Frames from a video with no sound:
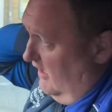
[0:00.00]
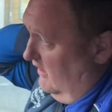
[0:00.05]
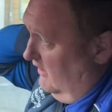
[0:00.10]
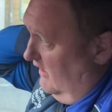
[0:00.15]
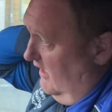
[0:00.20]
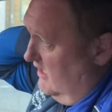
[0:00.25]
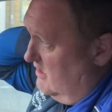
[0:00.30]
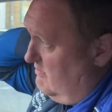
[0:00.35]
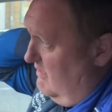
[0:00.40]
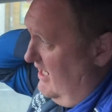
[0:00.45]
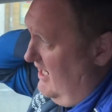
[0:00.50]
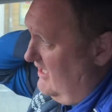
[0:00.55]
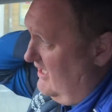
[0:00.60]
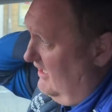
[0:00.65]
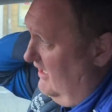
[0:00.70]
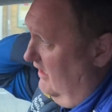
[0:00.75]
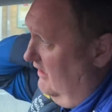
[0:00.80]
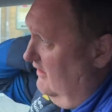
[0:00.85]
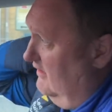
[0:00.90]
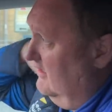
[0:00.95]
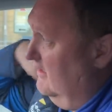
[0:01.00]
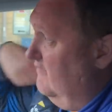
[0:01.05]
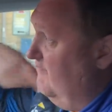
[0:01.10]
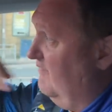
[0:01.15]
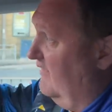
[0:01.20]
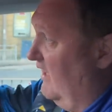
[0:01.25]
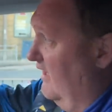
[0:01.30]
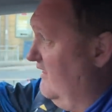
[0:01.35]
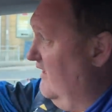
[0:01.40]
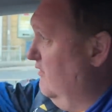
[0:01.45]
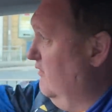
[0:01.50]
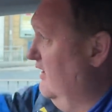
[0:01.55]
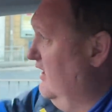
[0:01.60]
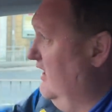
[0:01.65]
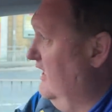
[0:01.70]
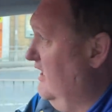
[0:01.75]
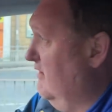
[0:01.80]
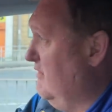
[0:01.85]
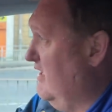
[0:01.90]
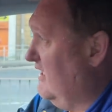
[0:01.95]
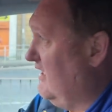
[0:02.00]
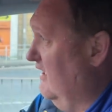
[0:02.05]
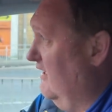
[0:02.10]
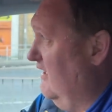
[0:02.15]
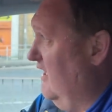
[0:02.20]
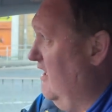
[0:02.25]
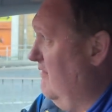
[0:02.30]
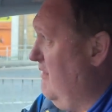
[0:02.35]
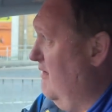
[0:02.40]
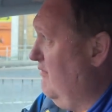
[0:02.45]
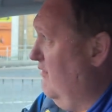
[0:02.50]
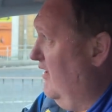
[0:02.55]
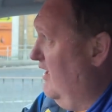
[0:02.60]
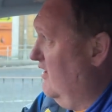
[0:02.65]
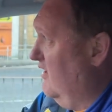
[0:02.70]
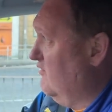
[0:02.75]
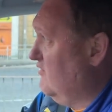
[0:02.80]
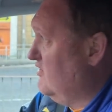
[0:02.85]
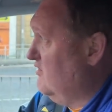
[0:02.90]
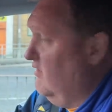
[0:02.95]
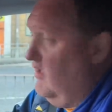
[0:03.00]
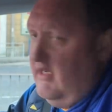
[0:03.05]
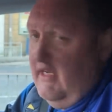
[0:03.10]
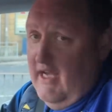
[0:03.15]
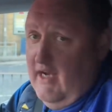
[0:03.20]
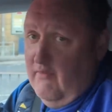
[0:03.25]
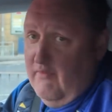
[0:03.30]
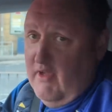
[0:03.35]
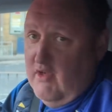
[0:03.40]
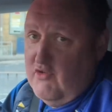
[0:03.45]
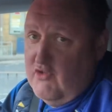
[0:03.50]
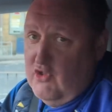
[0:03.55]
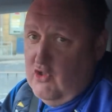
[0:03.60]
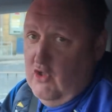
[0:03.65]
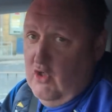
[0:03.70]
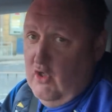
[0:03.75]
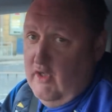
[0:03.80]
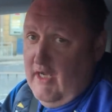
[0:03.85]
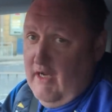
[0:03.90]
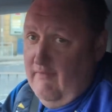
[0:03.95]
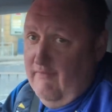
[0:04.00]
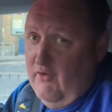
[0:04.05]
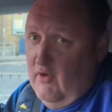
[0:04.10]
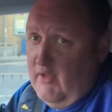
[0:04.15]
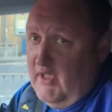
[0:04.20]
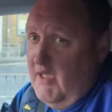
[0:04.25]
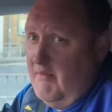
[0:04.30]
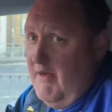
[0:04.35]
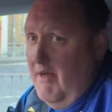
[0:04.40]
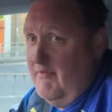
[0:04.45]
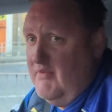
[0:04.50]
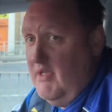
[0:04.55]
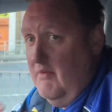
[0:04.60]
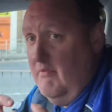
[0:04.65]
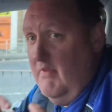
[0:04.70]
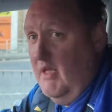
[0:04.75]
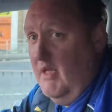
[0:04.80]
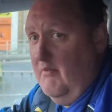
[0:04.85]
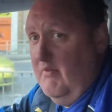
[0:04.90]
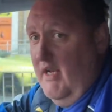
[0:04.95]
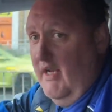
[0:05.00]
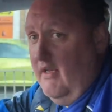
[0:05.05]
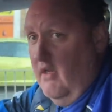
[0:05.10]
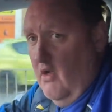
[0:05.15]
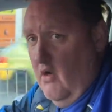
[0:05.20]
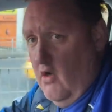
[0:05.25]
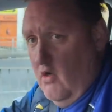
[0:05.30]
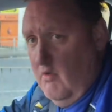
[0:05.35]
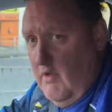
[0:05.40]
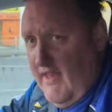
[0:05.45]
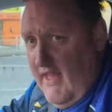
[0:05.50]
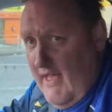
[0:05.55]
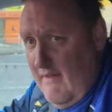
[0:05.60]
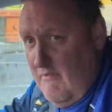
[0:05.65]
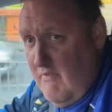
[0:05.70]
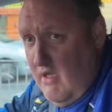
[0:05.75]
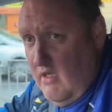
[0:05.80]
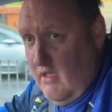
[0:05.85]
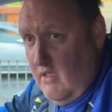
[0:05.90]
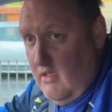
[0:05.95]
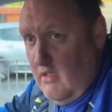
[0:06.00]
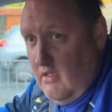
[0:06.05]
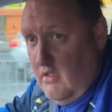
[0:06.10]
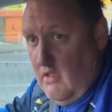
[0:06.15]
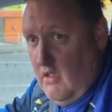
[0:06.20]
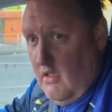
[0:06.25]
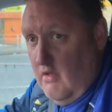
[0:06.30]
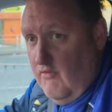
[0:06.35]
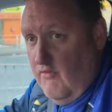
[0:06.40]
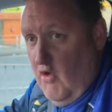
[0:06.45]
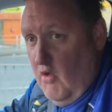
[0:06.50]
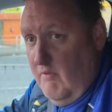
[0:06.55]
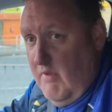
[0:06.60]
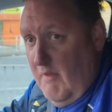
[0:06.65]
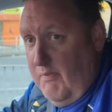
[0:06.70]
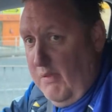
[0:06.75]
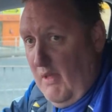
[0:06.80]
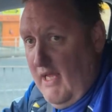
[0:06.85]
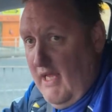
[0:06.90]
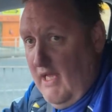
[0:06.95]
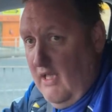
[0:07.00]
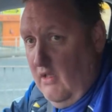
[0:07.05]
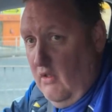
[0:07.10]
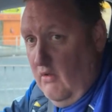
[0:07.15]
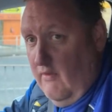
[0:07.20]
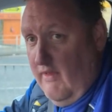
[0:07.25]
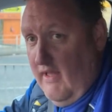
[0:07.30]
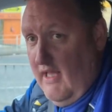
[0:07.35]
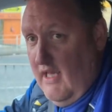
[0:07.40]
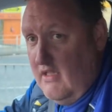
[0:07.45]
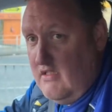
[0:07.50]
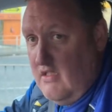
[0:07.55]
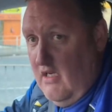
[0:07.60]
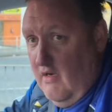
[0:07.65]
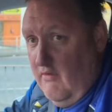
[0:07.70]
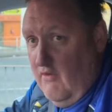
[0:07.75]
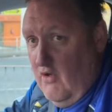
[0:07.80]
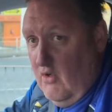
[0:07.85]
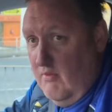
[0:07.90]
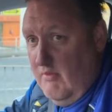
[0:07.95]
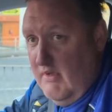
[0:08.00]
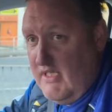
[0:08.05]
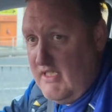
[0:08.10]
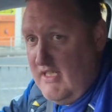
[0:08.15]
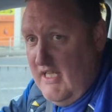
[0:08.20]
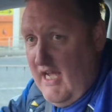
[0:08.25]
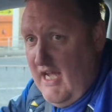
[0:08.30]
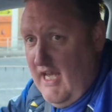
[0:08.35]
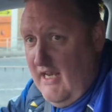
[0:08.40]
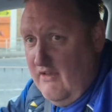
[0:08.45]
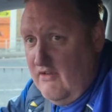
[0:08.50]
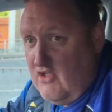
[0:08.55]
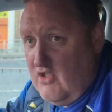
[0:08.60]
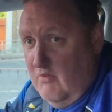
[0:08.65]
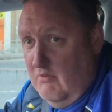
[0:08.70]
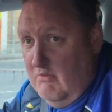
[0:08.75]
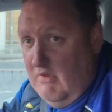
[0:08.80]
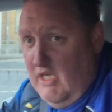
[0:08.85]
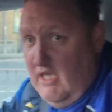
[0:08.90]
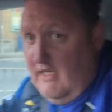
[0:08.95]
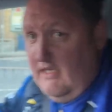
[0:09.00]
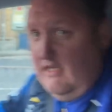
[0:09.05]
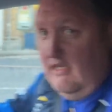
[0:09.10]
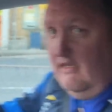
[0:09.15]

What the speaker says: in Leeds Market. I think we did it back in the day. I remember when I used to work down there, I used to go down for kebabs and big bread. Who were them? Rugby player, look there, tall rugby star and some bird.